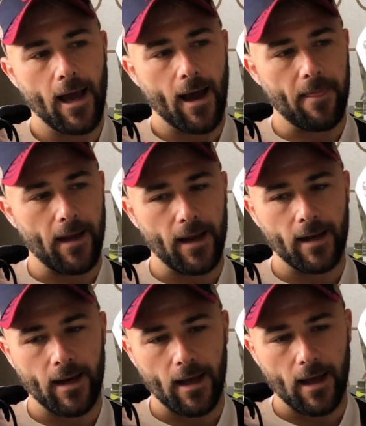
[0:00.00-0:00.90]
And
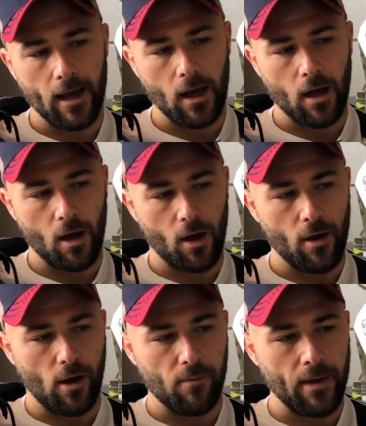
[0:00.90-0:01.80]
then
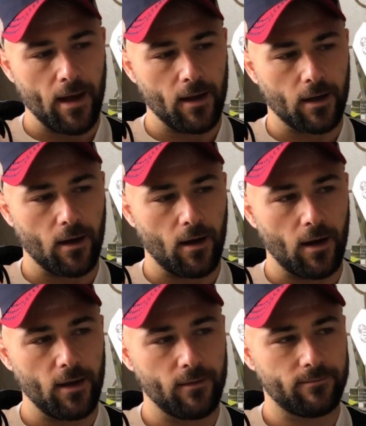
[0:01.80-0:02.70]
I met a
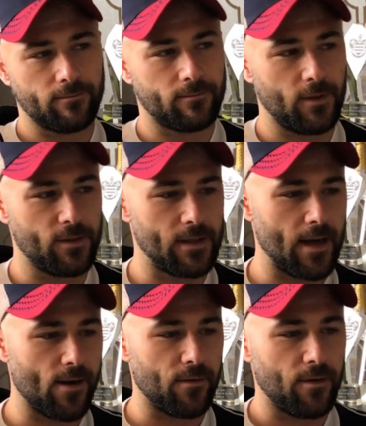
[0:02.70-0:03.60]
guy who's
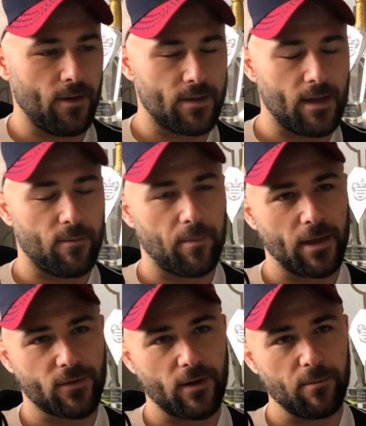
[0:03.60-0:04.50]
now my
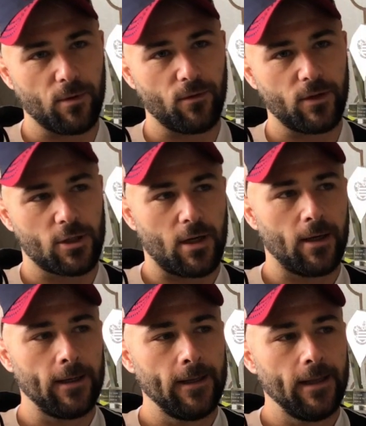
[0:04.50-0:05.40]
best friend, Paul Fisher.
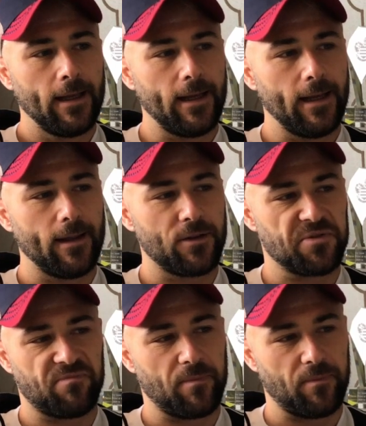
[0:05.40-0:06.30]
He
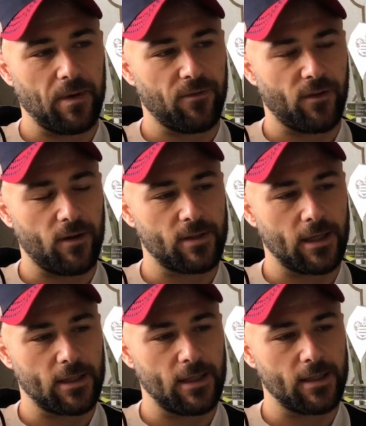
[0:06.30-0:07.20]
was about 5
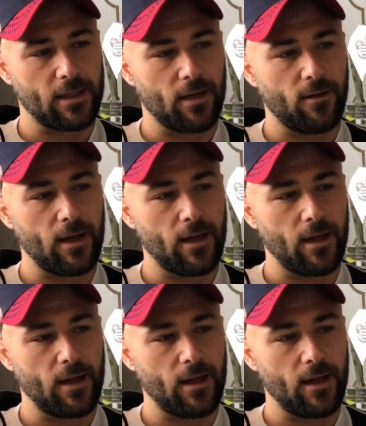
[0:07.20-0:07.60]
6 years ago.